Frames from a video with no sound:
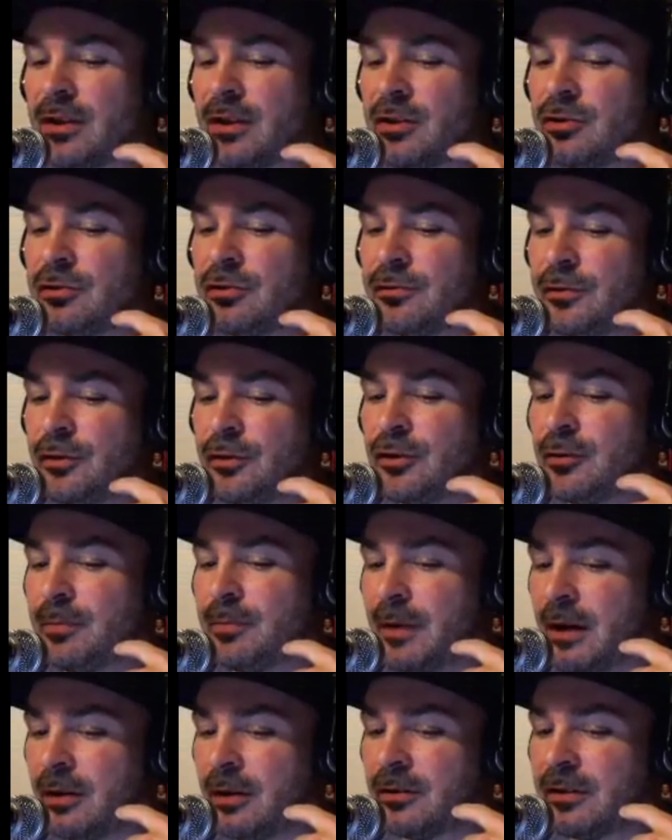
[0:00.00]
that you view the
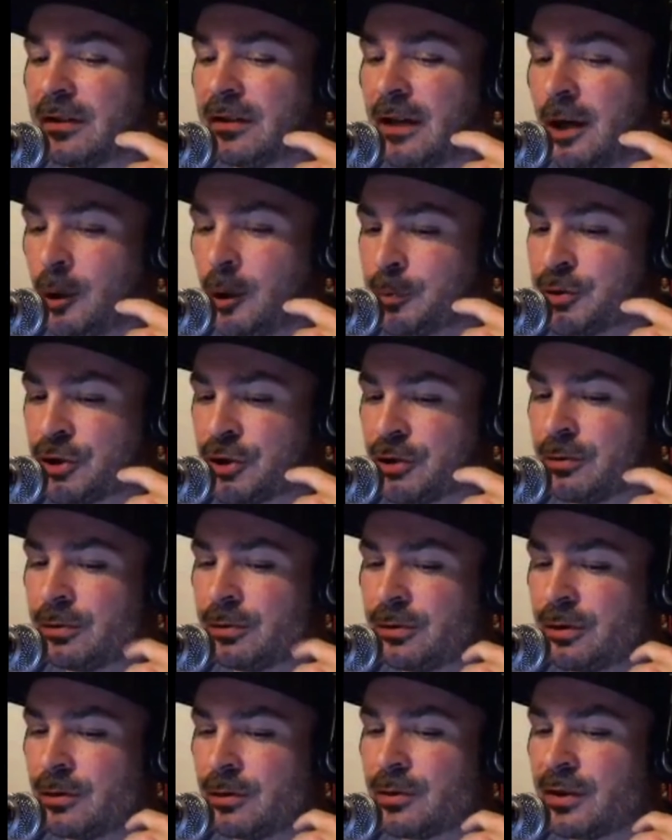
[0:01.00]
belt helps you?
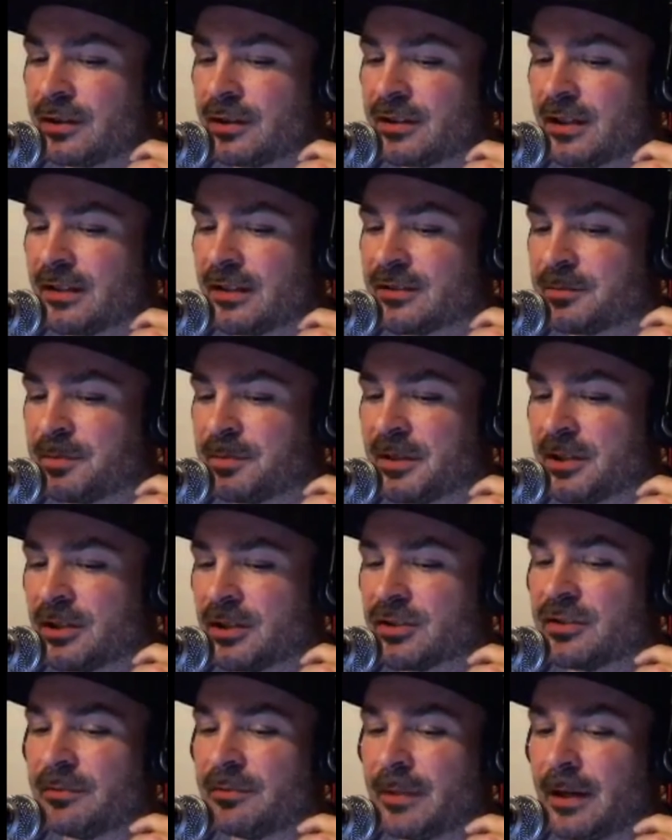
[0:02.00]
Do you think that it's
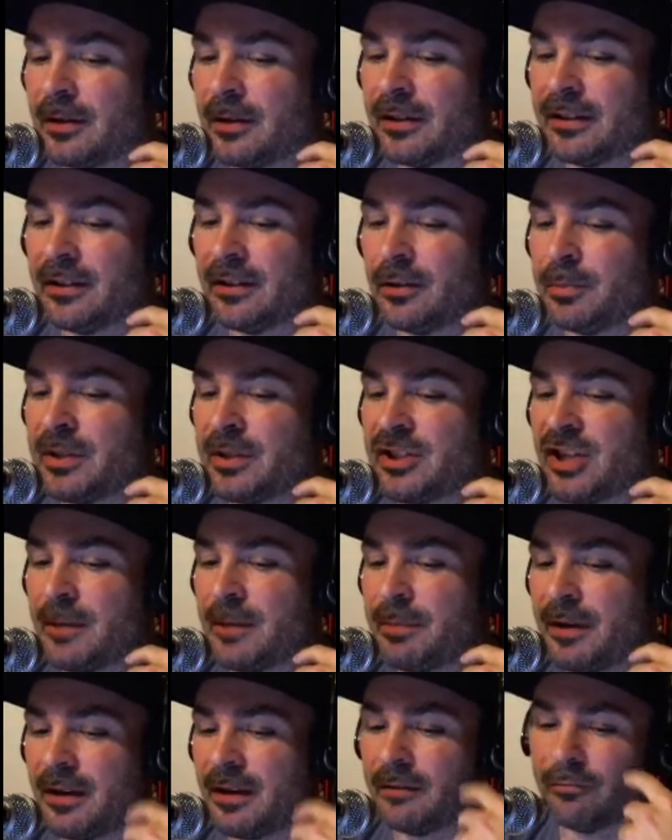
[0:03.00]
because the belt, you know, BJ
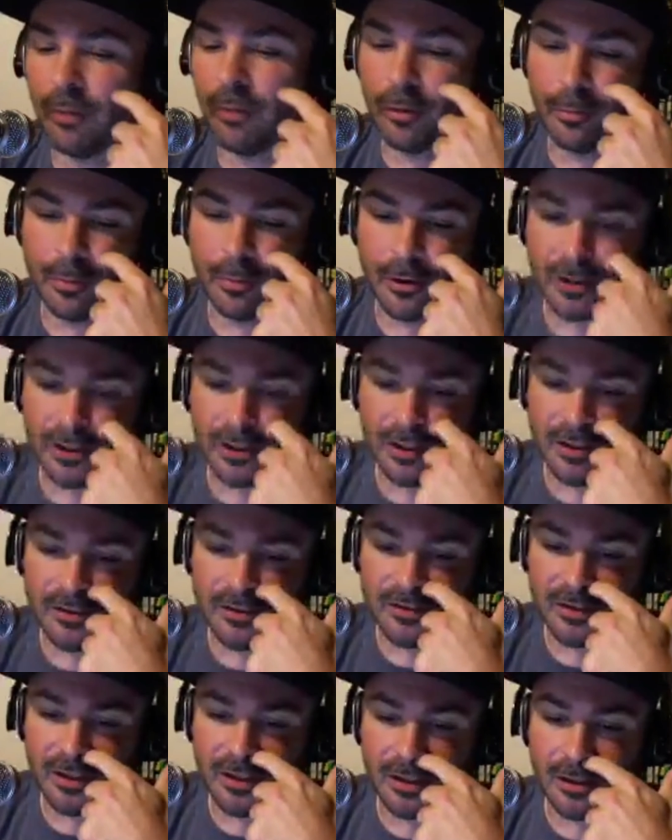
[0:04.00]
Penn wrote a book and he
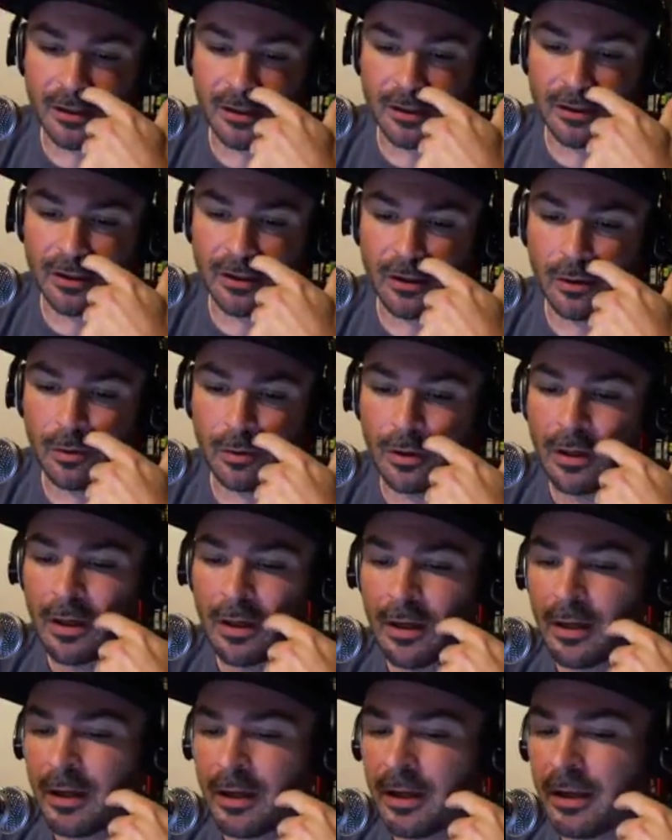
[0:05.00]
said, you know,
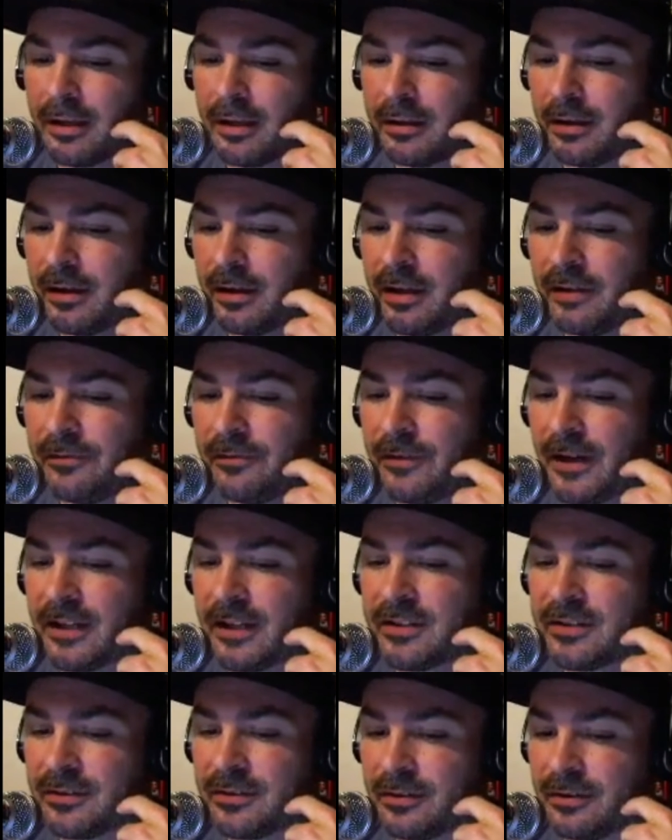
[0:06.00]
he
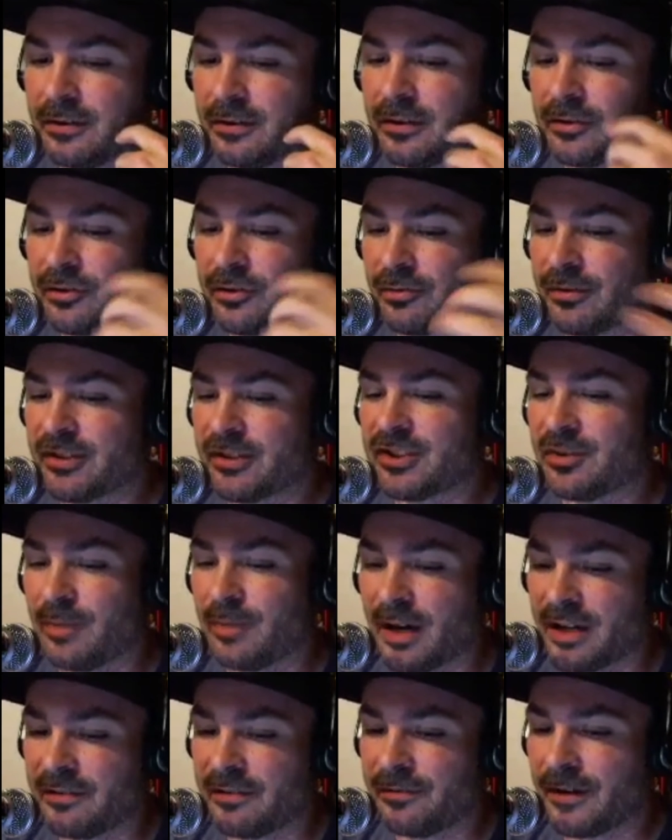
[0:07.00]
fights, there's a reason
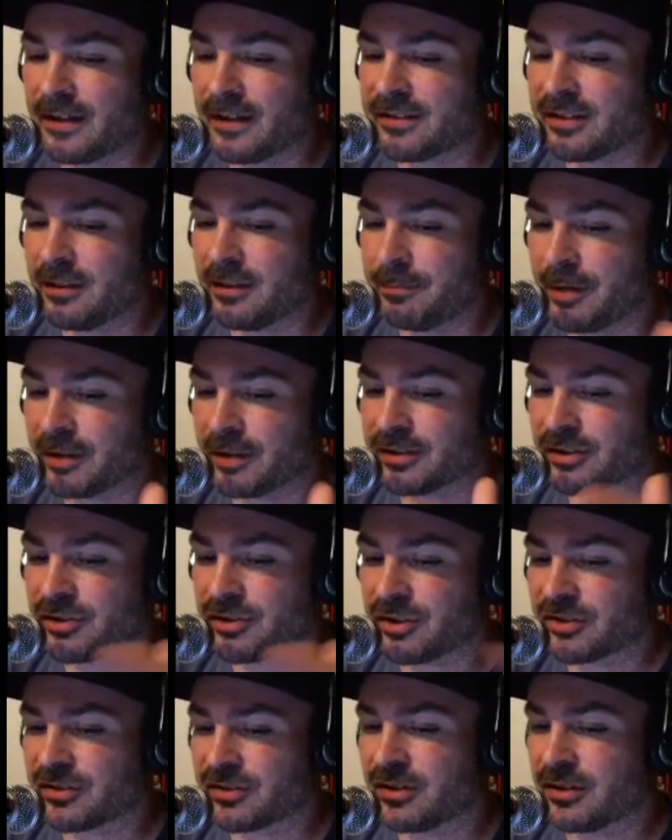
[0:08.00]
why he fights and the belt is
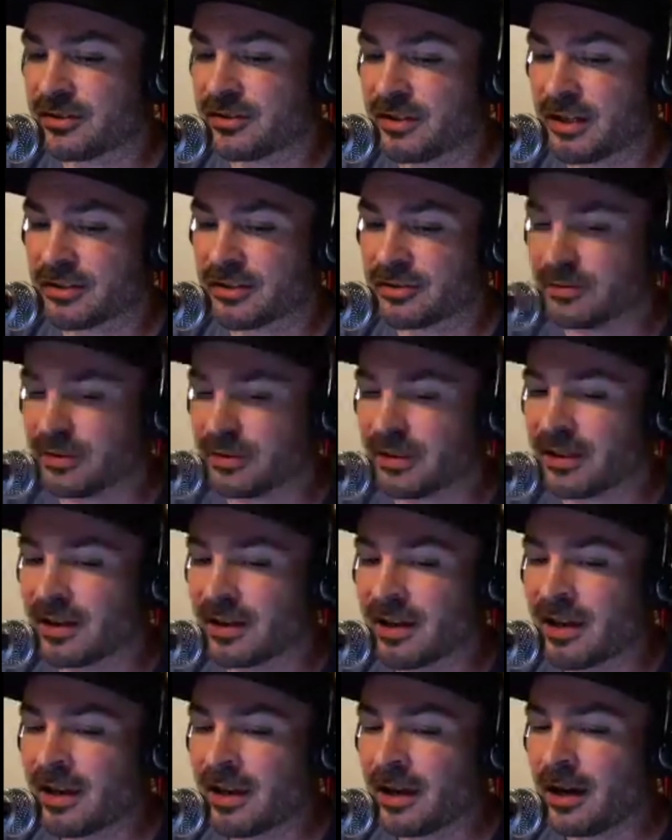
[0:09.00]
just an accessory.
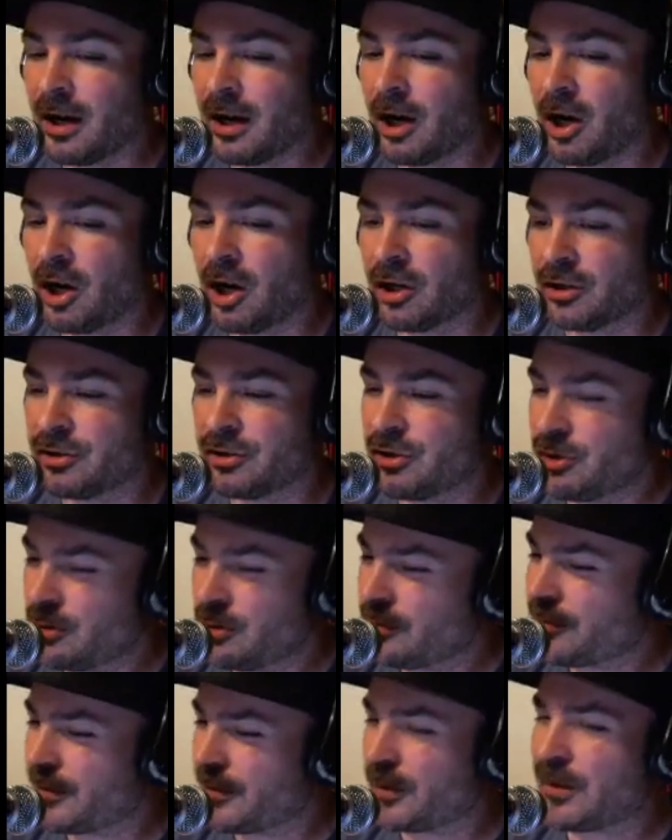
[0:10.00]
Uh, are, uh, do you
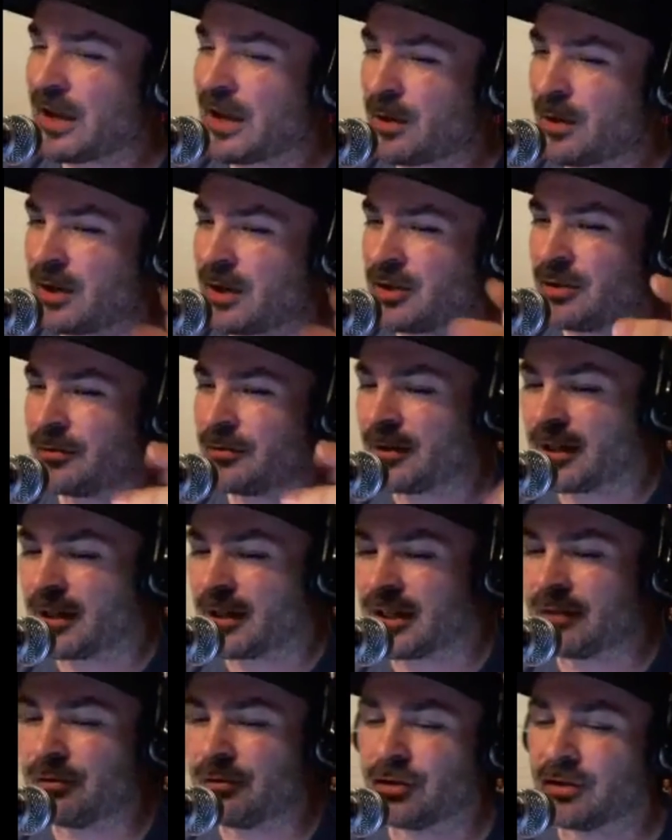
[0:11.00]
feel that way? Do you feel
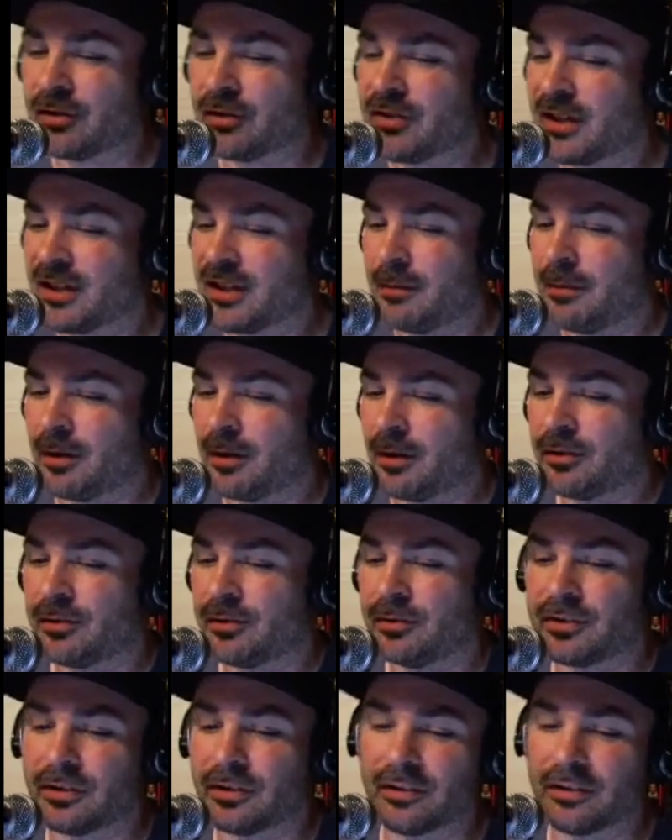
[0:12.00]
like if you start taking the belt
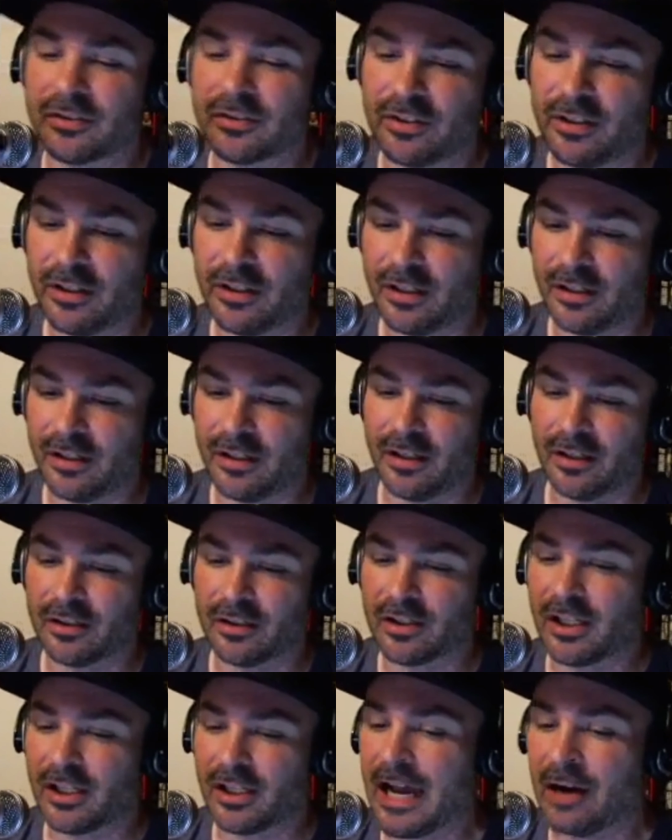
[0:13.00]
too seriously, it,
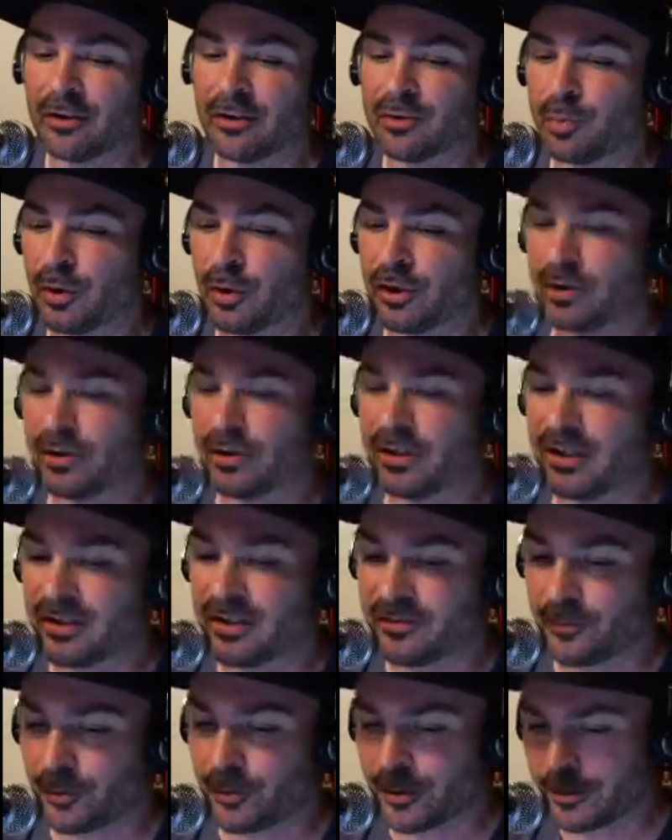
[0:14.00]
it clouds what you're in
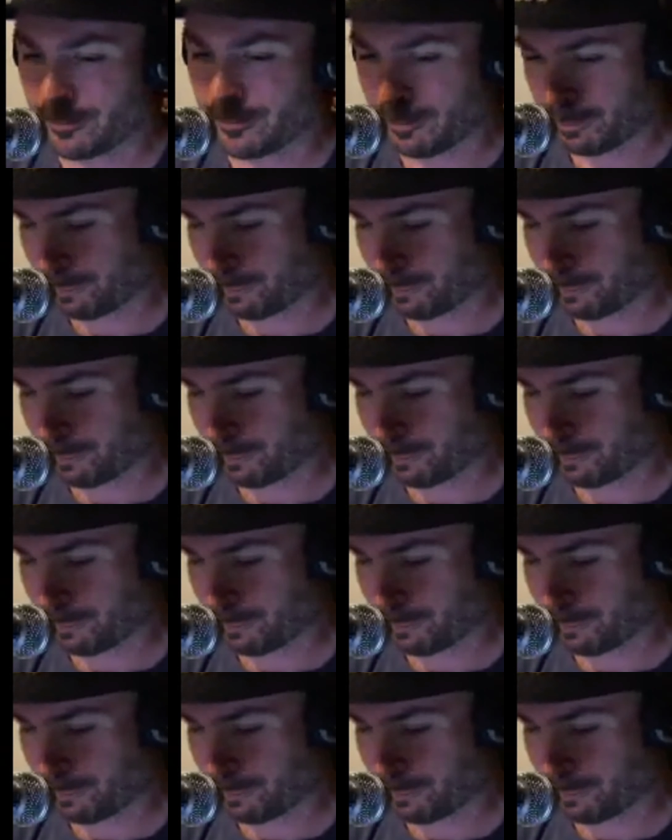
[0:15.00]
this for?